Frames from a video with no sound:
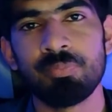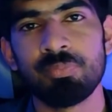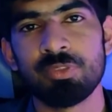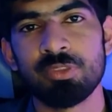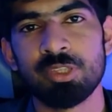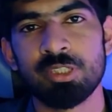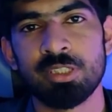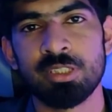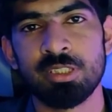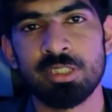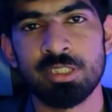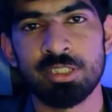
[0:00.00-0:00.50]

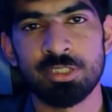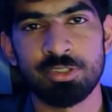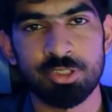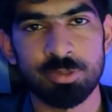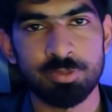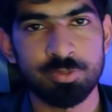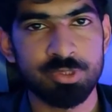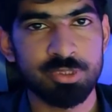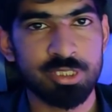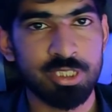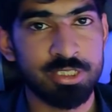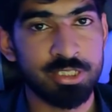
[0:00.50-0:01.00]
the
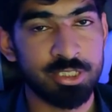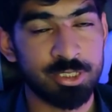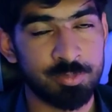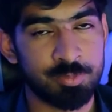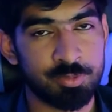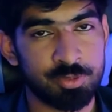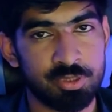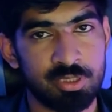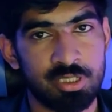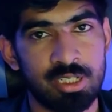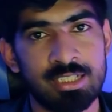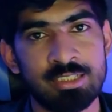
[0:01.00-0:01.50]
encryption and
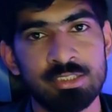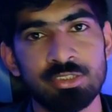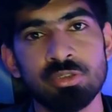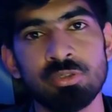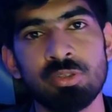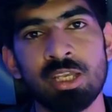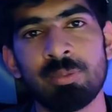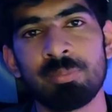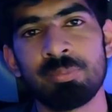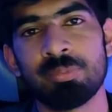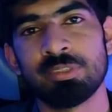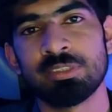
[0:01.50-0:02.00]
decryption also
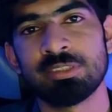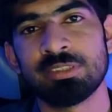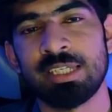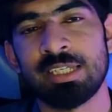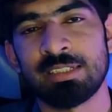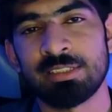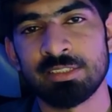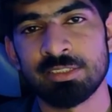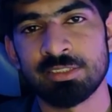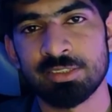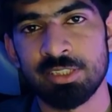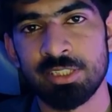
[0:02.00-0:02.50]
happens at
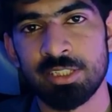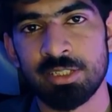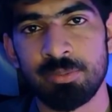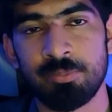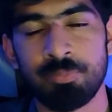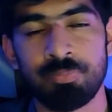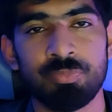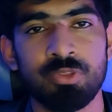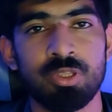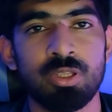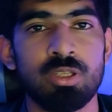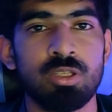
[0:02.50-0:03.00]
this layer.
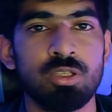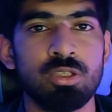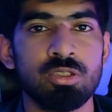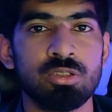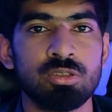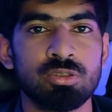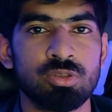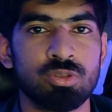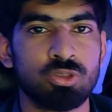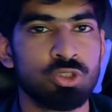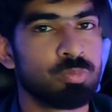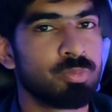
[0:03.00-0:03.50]

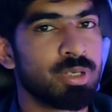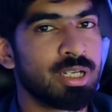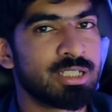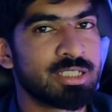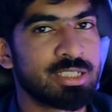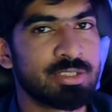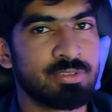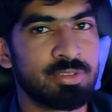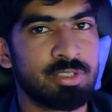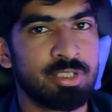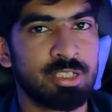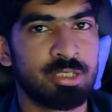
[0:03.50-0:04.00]
So you might
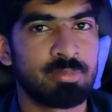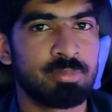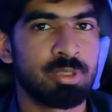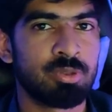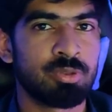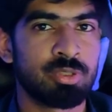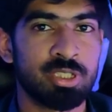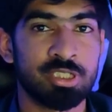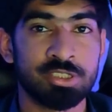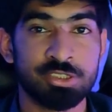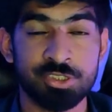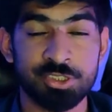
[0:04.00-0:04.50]
have heard about
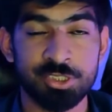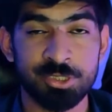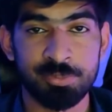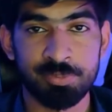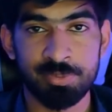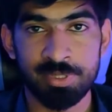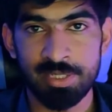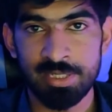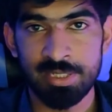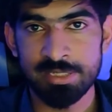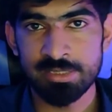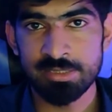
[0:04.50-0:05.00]

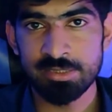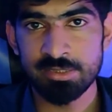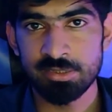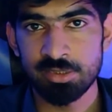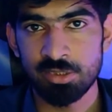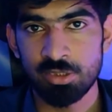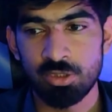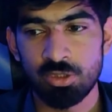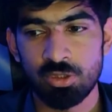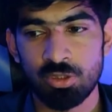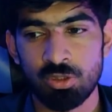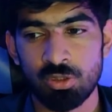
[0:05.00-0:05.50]
HTTPS
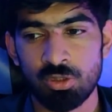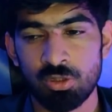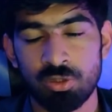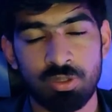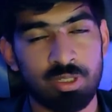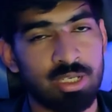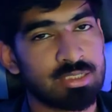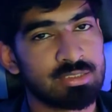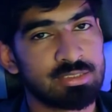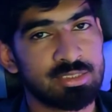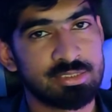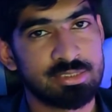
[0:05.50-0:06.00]
or
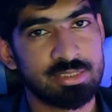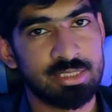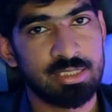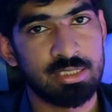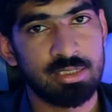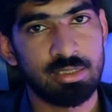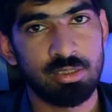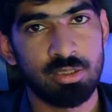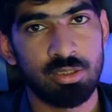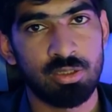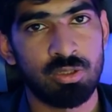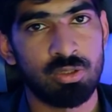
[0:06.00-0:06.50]

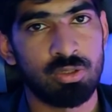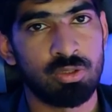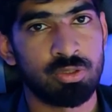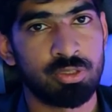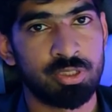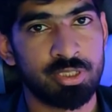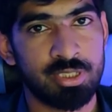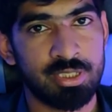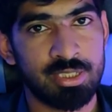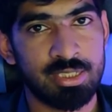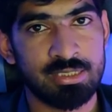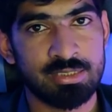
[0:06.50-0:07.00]
SSL or
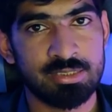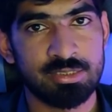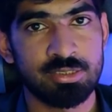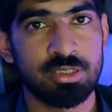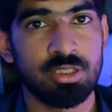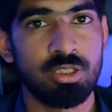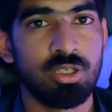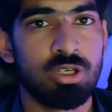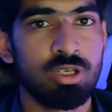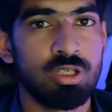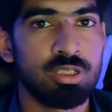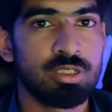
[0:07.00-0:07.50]
DNS,
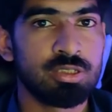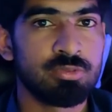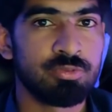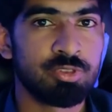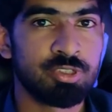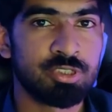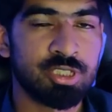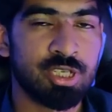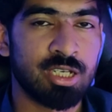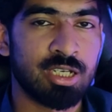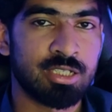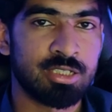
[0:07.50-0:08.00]

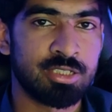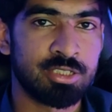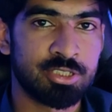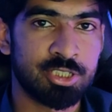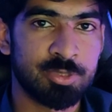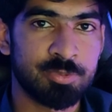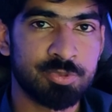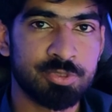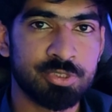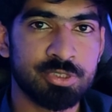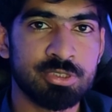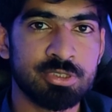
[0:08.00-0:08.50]
which are
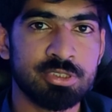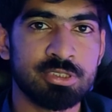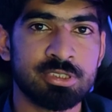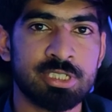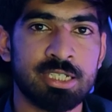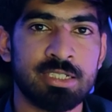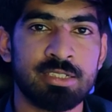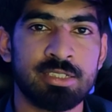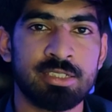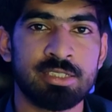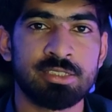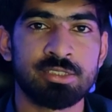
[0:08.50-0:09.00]
encryption
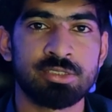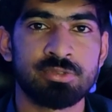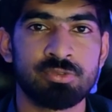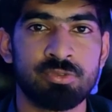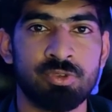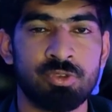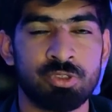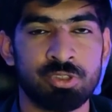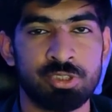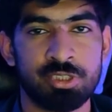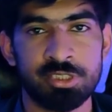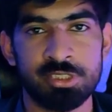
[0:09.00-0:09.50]
standards
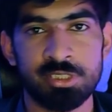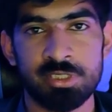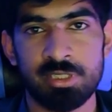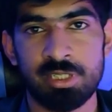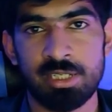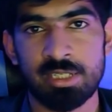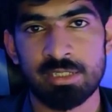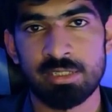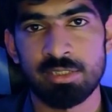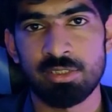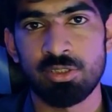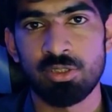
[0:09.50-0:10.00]
for the
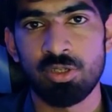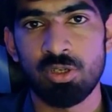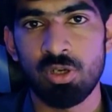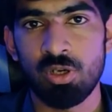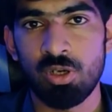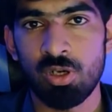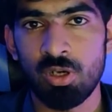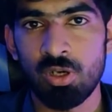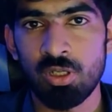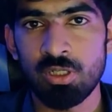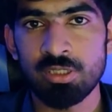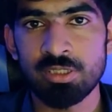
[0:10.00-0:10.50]
internet.
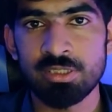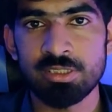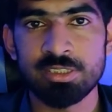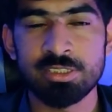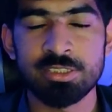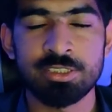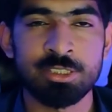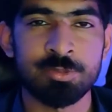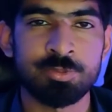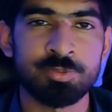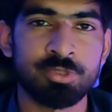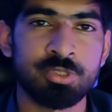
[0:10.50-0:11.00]
All this
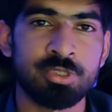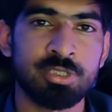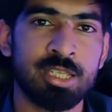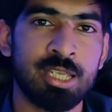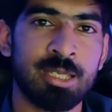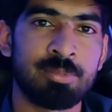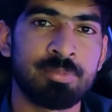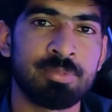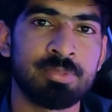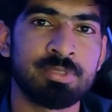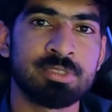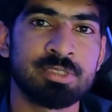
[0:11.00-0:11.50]
encryption
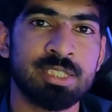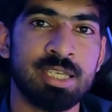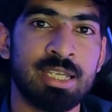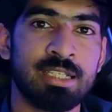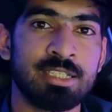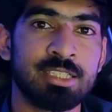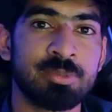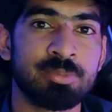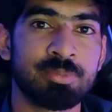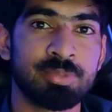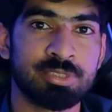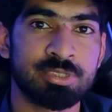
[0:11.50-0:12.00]
happens at
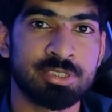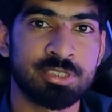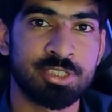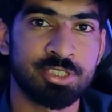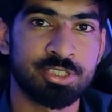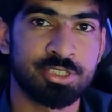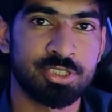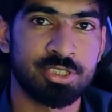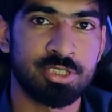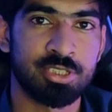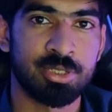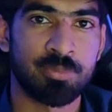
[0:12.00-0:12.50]
the
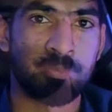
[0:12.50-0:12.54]
presentation layer.